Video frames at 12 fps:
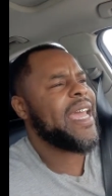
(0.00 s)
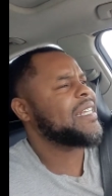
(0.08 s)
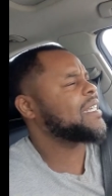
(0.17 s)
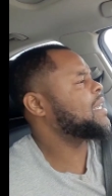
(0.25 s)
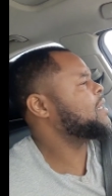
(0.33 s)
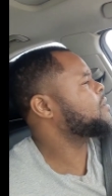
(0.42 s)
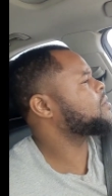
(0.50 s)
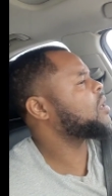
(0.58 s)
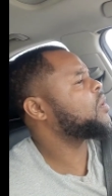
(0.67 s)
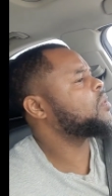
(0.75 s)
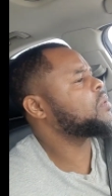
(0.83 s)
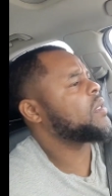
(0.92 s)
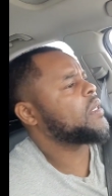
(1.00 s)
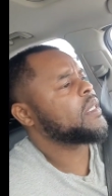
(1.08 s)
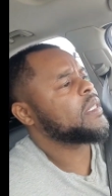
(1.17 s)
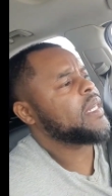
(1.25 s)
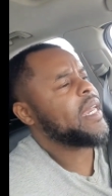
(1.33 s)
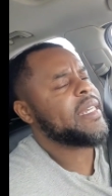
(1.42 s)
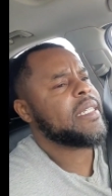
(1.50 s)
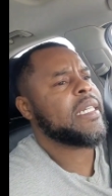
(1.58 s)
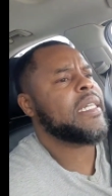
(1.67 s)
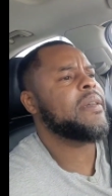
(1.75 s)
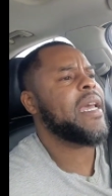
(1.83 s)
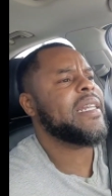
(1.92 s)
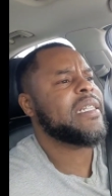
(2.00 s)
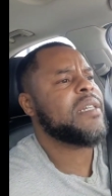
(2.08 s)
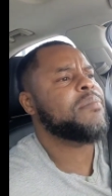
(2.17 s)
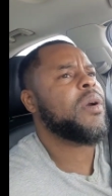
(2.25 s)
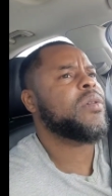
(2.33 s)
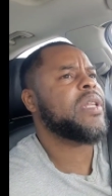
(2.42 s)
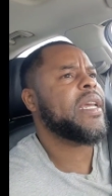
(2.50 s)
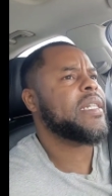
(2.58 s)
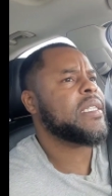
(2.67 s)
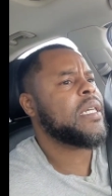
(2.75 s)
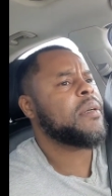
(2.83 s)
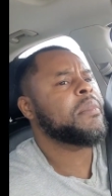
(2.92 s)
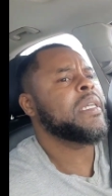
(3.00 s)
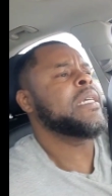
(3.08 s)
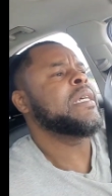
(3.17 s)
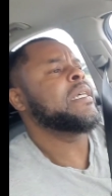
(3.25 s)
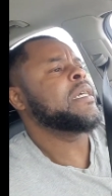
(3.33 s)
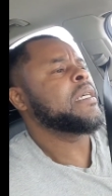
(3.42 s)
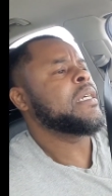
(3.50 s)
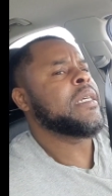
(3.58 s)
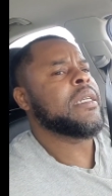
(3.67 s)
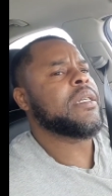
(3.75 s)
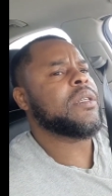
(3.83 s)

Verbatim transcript: 18 years old. Yeah. 18, 18 birthday or something.